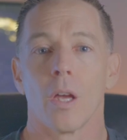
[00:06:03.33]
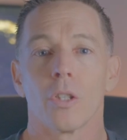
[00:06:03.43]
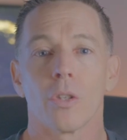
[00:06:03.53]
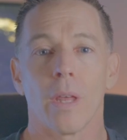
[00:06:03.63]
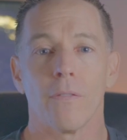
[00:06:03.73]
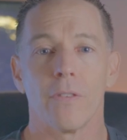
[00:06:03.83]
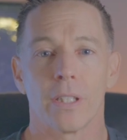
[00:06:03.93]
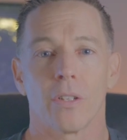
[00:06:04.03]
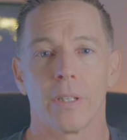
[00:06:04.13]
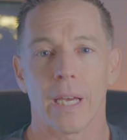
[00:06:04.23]
So that
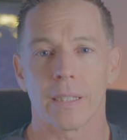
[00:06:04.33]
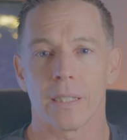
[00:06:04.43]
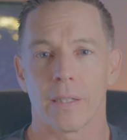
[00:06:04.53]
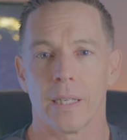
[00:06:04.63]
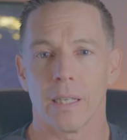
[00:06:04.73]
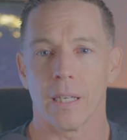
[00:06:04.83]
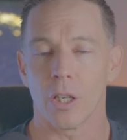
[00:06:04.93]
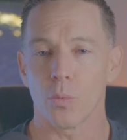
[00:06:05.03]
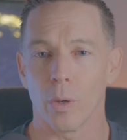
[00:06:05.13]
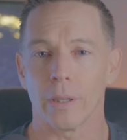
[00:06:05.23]
physical nexus thinking
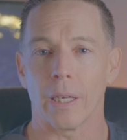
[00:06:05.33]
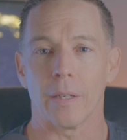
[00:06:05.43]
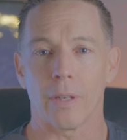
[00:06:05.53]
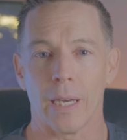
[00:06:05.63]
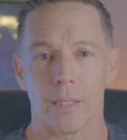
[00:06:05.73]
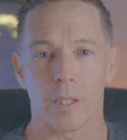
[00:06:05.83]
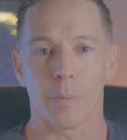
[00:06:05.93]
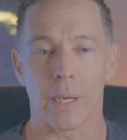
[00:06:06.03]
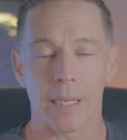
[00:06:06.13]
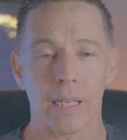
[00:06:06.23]
is one line of cases,
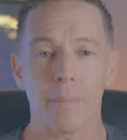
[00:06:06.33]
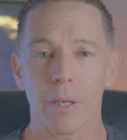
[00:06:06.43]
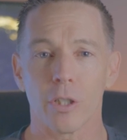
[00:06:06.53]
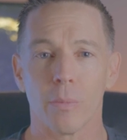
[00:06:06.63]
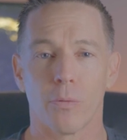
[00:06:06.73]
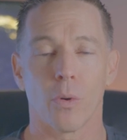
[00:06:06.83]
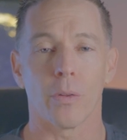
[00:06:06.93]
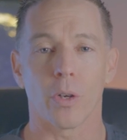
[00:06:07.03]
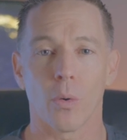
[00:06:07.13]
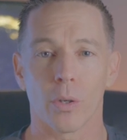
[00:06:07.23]
but as I mentioned before,
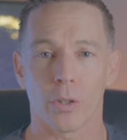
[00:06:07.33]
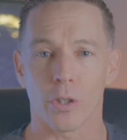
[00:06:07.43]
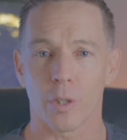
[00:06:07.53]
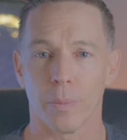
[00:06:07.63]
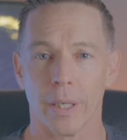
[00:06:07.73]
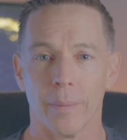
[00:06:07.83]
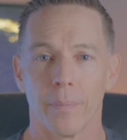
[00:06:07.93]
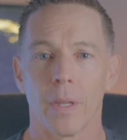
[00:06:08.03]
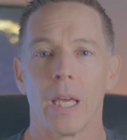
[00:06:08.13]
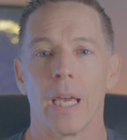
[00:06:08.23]
the courts are split.
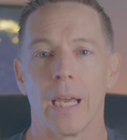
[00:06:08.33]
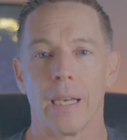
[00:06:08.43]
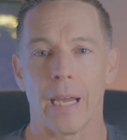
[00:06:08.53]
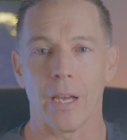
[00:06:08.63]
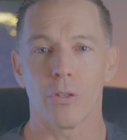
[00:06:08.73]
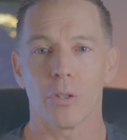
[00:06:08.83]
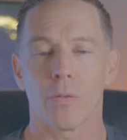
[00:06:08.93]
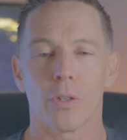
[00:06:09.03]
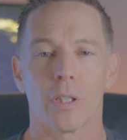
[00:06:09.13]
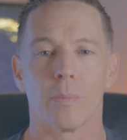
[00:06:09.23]
In Andrews
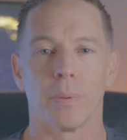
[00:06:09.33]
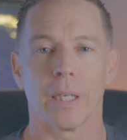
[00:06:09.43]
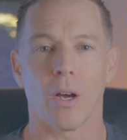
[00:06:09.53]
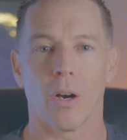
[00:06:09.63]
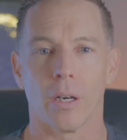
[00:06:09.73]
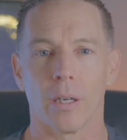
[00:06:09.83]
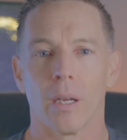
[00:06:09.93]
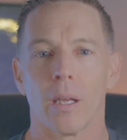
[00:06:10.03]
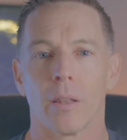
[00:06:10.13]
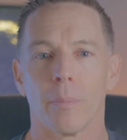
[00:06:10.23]
versus Blick Art,
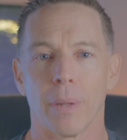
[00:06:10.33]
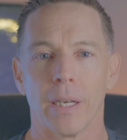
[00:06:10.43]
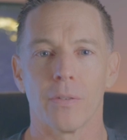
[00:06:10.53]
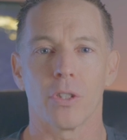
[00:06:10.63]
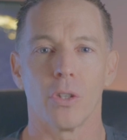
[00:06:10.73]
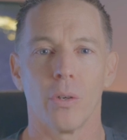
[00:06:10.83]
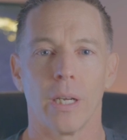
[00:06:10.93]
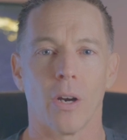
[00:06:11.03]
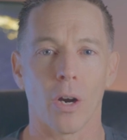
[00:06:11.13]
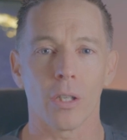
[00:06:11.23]
the plaintiff sued
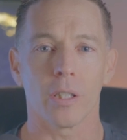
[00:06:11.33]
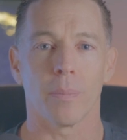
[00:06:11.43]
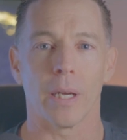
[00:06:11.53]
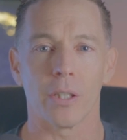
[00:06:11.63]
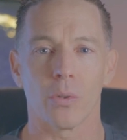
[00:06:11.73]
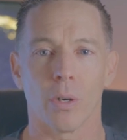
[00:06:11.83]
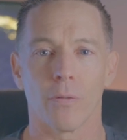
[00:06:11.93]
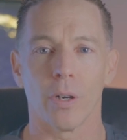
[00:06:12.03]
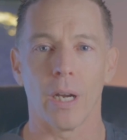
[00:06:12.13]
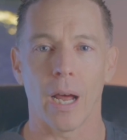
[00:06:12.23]
an art supply store
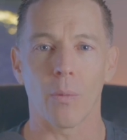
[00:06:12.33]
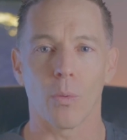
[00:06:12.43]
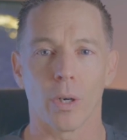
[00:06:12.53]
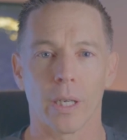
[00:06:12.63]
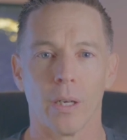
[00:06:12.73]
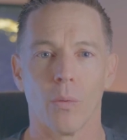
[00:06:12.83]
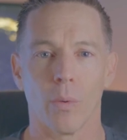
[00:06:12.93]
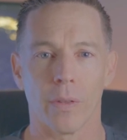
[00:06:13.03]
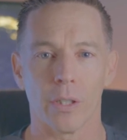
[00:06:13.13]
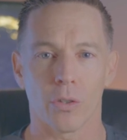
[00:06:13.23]
for not working
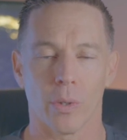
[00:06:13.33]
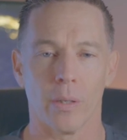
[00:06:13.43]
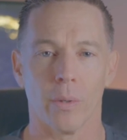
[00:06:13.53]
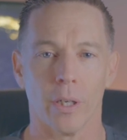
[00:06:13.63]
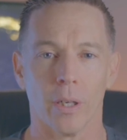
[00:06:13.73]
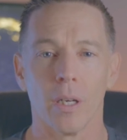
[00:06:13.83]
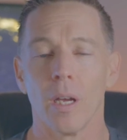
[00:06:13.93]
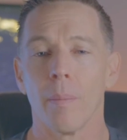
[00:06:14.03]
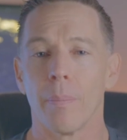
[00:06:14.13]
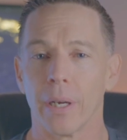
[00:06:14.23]
with a screen reader.
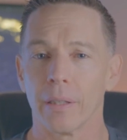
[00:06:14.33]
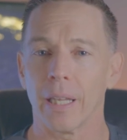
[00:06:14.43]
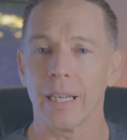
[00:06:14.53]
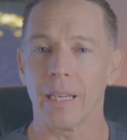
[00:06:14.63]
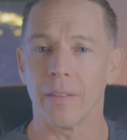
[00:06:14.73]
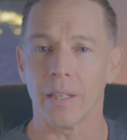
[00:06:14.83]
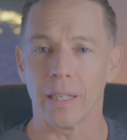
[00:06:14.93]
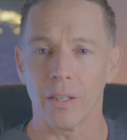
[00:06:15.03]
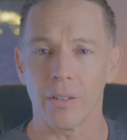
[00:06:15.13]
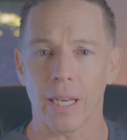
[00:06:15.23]
But unlike in the
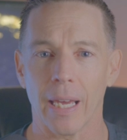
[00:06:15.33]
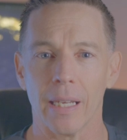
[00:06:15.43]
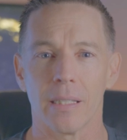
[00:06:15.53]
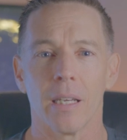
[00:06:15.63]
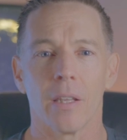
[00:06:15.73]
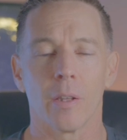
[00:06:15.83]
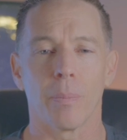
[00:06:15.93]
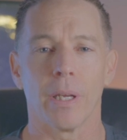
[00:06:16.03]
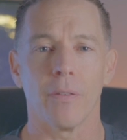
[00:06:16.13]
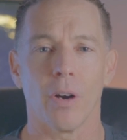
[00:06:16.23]
Gill case, the
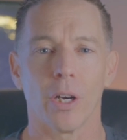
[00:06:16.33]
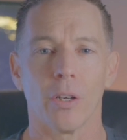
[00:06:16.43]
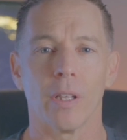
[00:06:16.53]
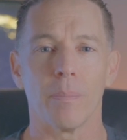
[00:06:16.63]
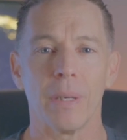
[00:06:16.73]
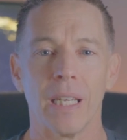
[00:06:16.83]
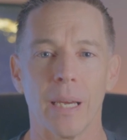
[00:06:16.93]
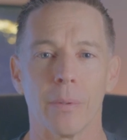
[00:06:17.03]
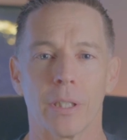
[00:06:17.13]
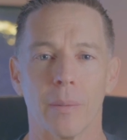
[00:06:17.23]
plaintiff argued that being
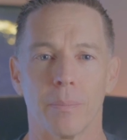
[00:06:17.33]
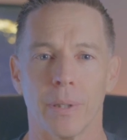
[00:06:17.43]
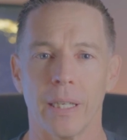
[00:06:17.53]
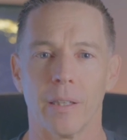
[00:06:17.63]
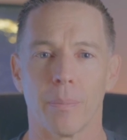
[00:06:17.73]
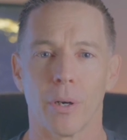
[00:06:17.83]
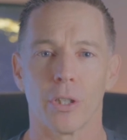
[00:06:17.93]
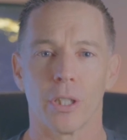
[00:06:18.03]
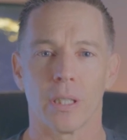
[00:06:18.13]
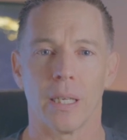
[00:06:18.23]
able to complete the
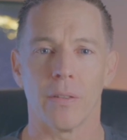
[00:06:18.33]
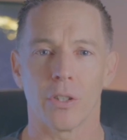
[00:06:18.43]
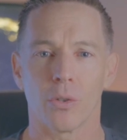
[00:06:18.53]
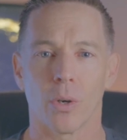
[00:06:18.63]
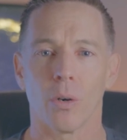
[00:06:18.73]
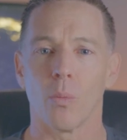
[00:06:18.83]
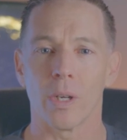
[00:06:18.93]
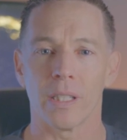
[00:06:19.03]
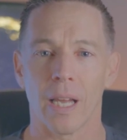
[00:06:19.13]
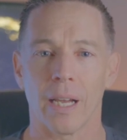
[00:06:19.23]
purchase in the store
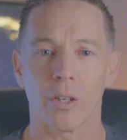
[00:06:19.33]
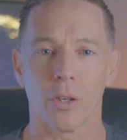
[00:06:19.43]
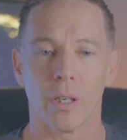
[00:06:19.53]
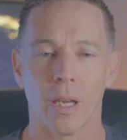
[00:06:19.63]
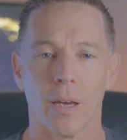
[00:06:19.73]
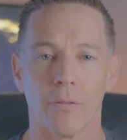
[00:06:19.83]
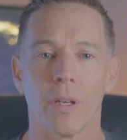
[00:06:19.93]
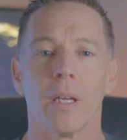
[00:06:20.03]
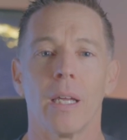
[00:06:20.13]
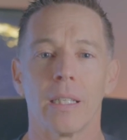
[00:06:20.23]
was not good enough.
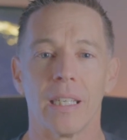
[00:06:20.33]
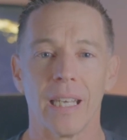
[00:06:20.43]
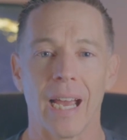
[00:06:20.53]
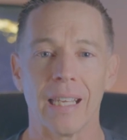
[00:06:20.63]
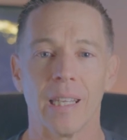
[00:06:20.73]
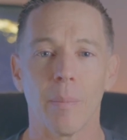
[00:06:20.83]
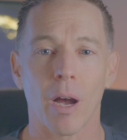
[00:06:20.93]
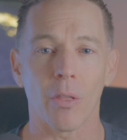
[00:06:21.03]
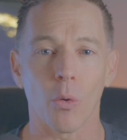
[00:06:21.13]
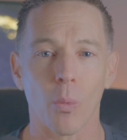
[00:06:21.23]
Denying them
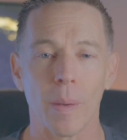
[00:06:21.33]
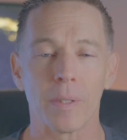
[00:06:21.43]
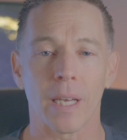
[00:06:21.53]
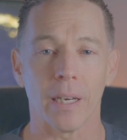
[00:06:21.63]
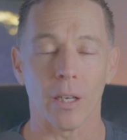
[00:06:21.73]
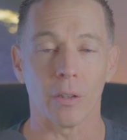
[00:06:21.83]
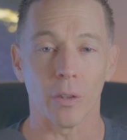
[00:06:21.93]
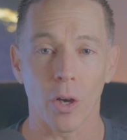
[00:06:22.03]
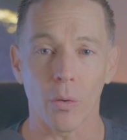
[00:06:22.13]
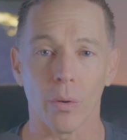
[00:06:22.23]
on the website
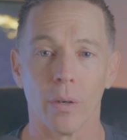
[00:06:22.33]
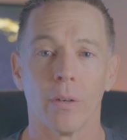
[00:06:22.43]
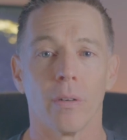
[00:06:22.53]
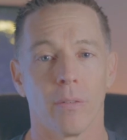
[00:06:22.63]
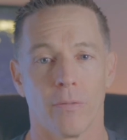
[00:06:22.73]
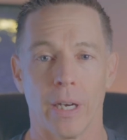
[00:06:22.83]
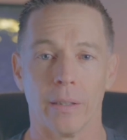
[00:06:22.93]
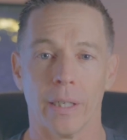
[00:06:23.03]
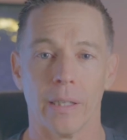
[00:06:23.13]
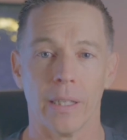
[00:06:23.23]
alone
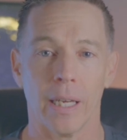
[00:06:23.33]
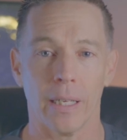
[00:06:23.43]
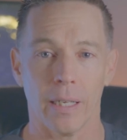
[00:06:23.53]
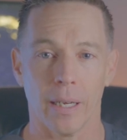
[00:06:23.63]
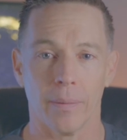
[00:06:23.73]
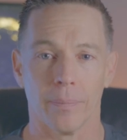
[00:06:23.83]
violated the ADA.